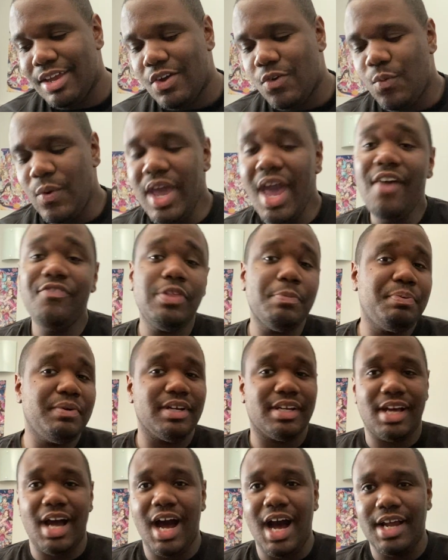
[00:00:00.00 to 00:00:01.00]
We have to
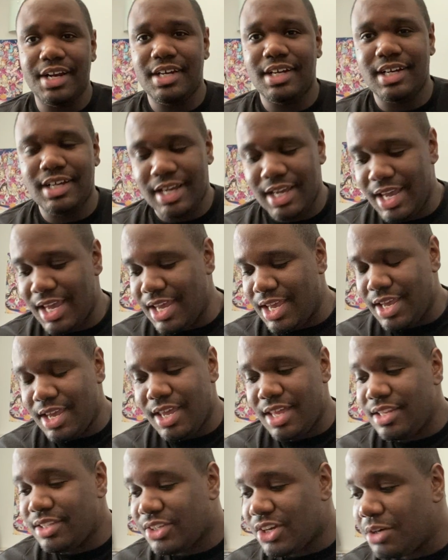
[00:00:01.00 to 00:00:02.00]
put Kanna
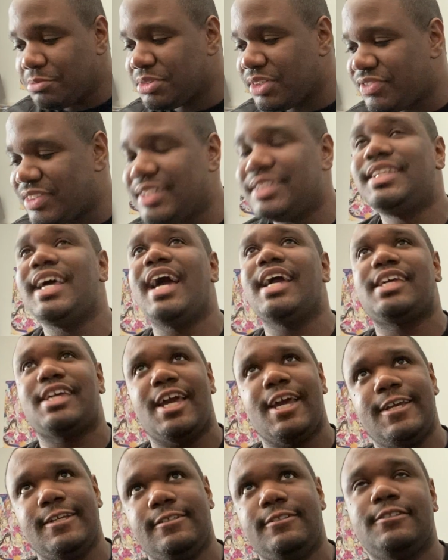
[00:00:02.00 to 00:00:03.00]
in terms of the
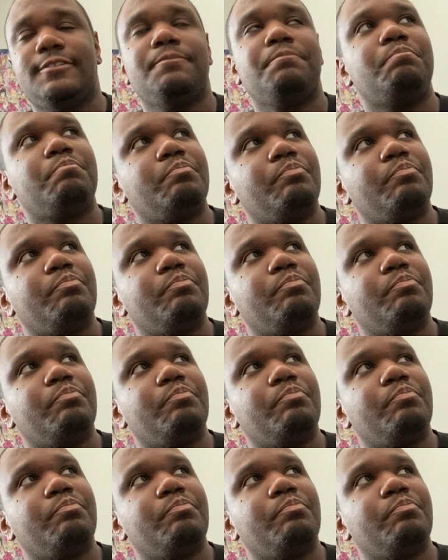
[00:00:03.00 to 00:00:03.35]
decades.